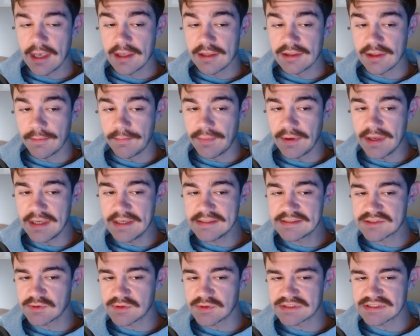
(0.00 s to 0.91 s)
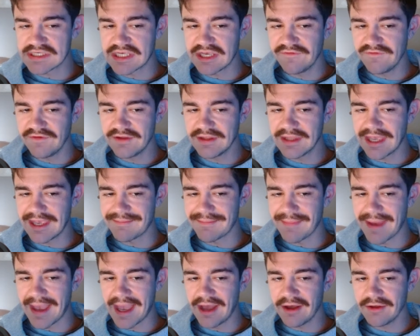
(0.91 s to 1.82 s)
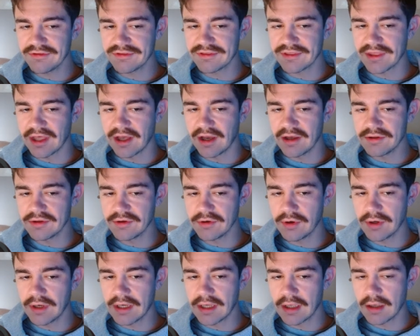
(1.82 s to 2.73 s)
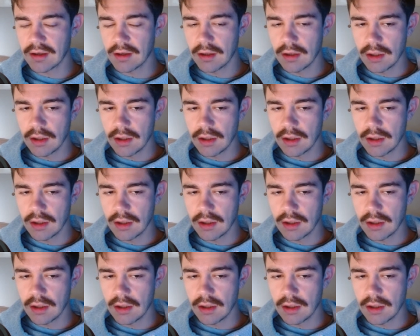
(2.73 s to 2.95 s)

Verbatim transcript: The beast was given a mouth uttering